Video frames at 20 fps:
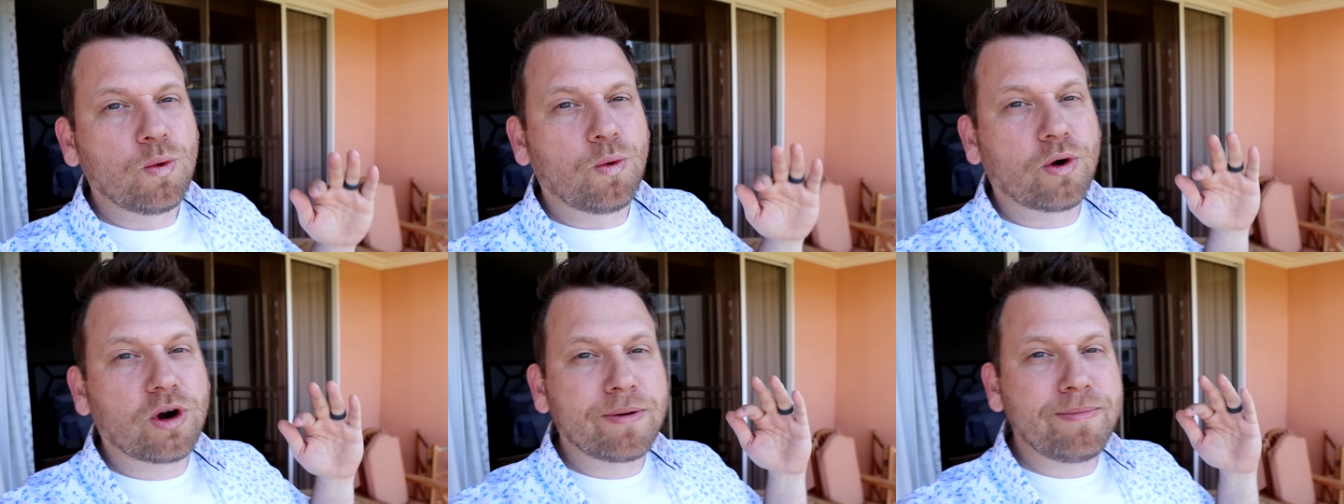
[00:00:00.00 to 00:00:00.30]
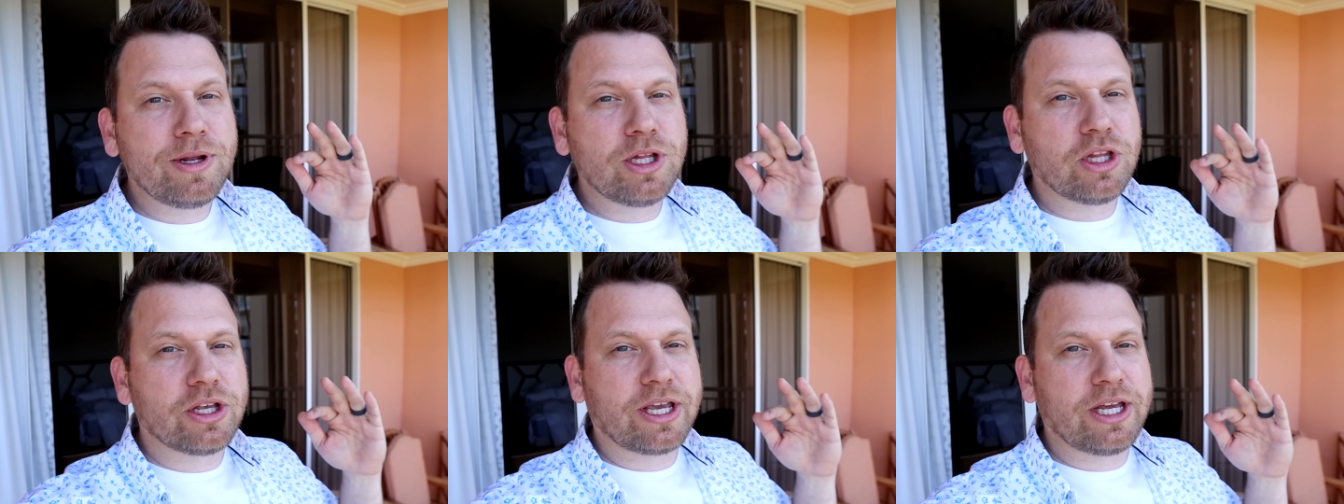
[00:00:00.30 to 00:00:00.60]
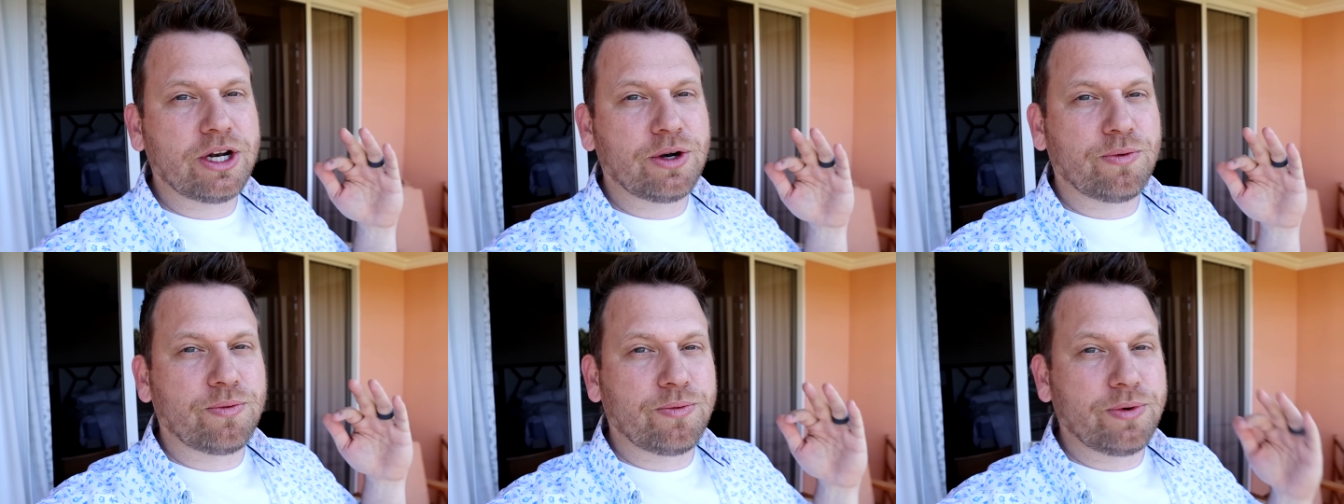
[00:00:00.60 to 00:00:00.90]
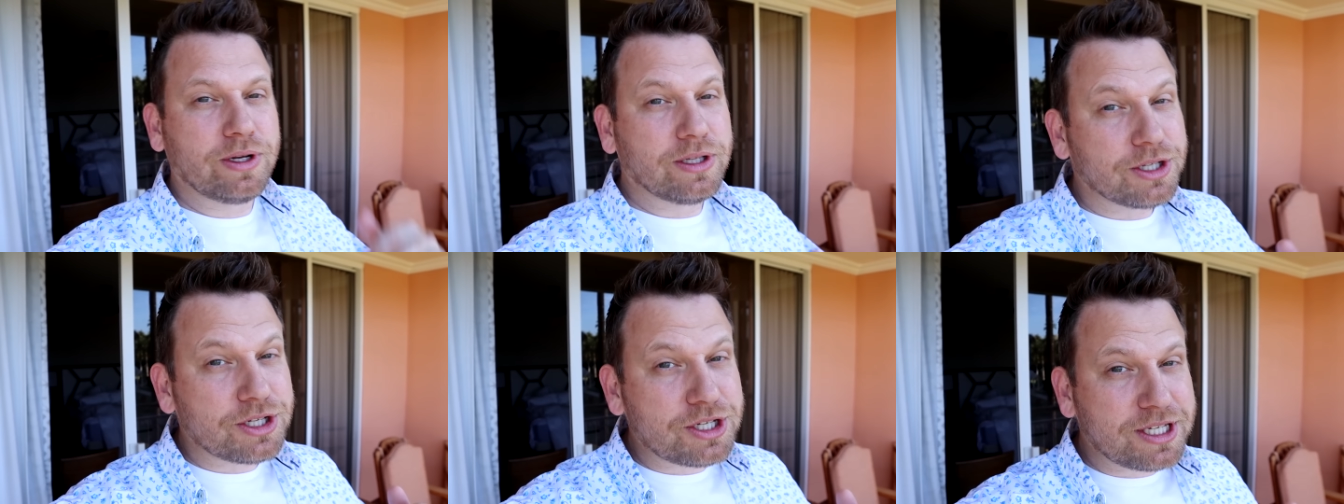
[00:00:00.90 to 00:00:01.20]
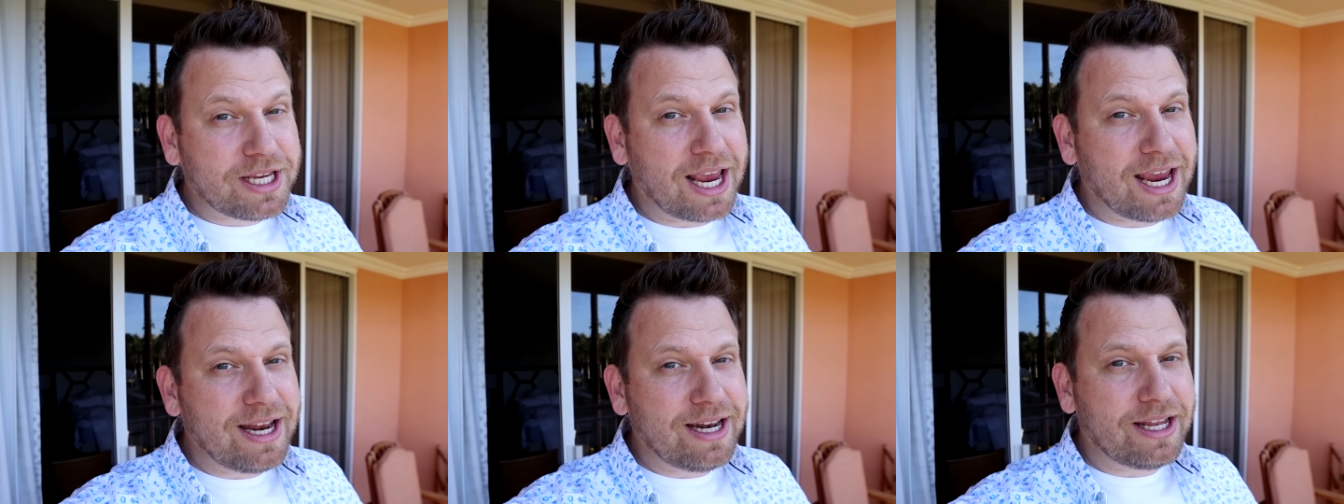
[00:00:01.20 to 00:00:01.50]
We're gonna be looking at real
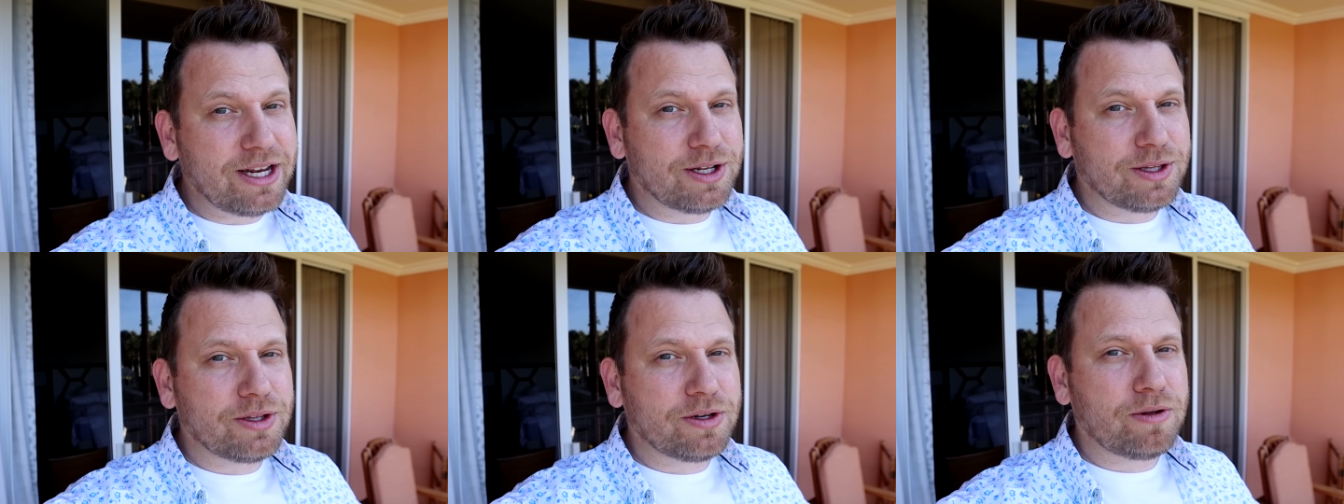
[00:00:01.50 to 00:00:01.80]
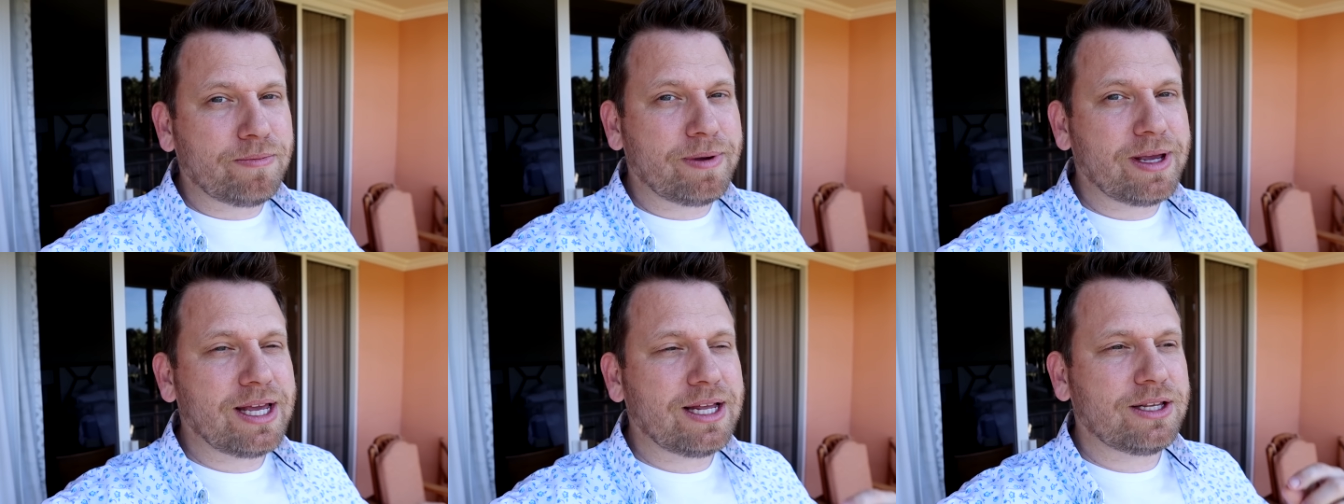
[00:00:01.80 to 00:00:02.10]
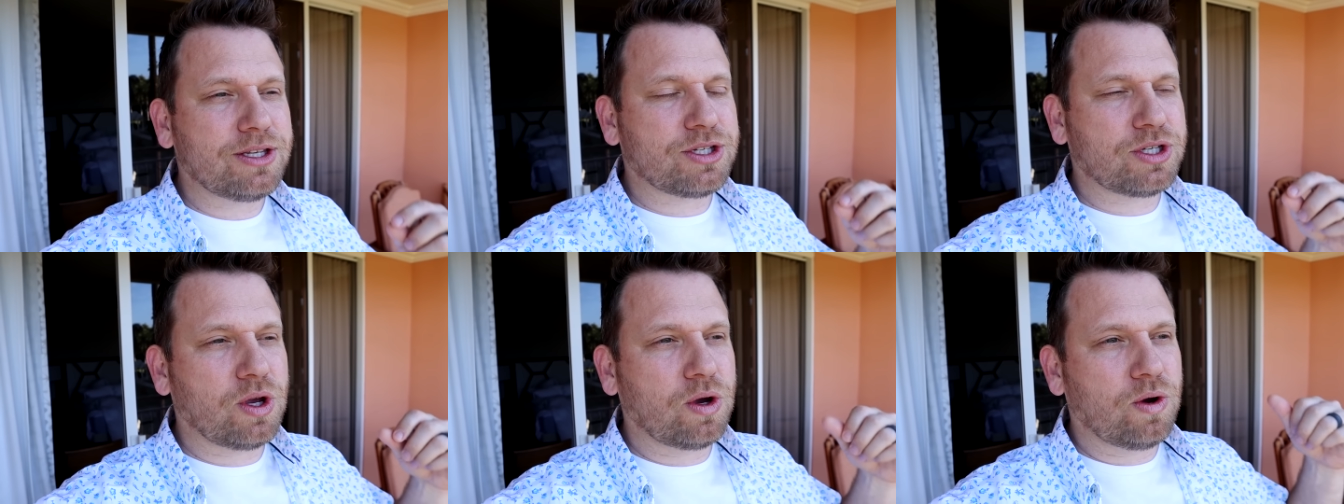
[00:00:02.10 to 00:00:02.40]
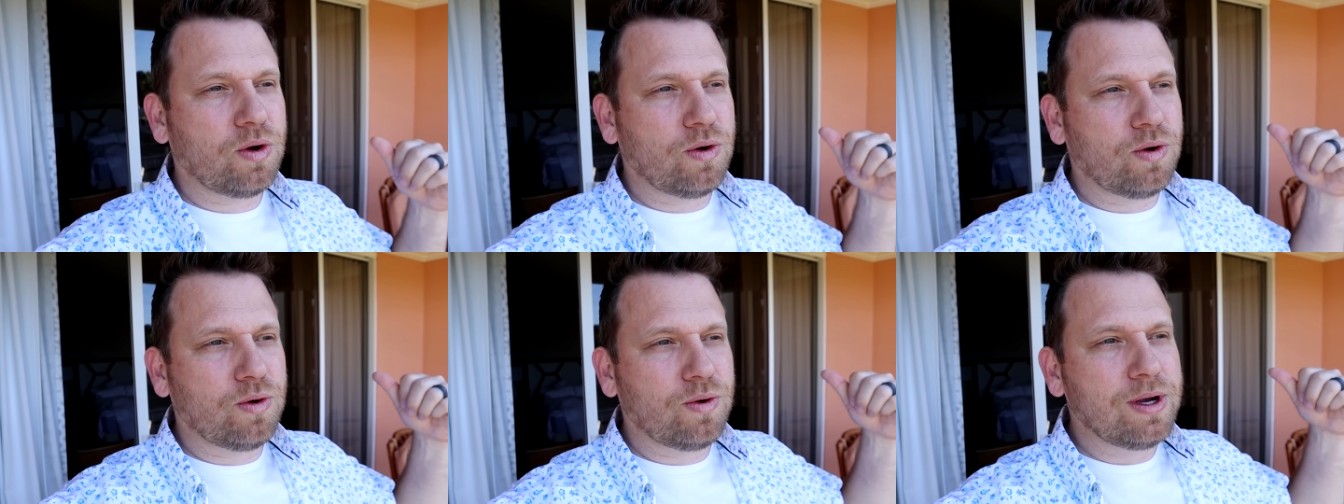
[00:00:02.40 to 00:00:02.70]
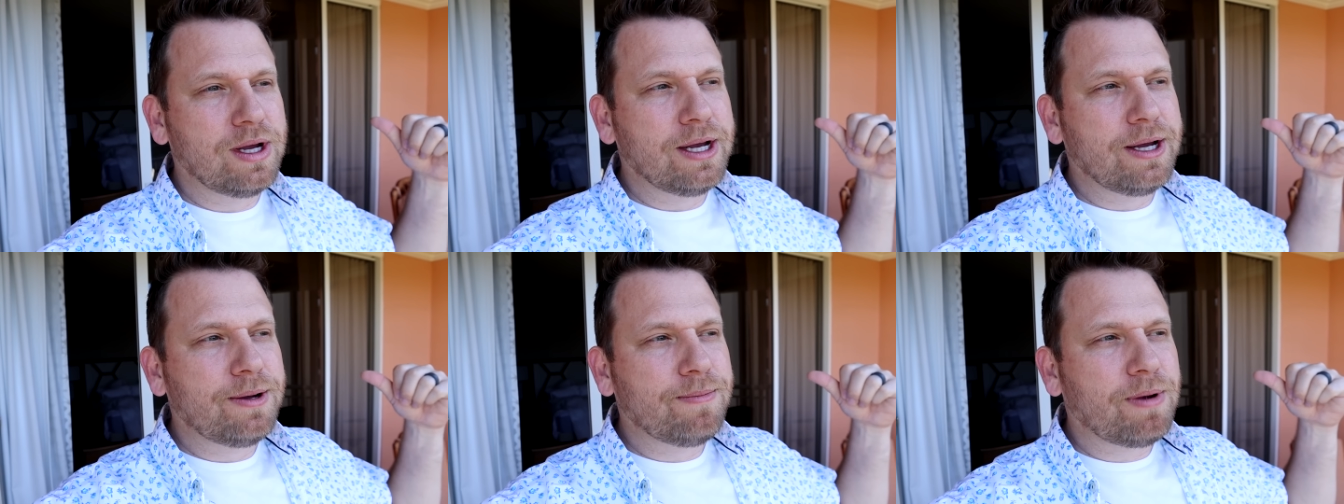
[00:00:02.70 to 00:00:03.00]
estate in a little bit, so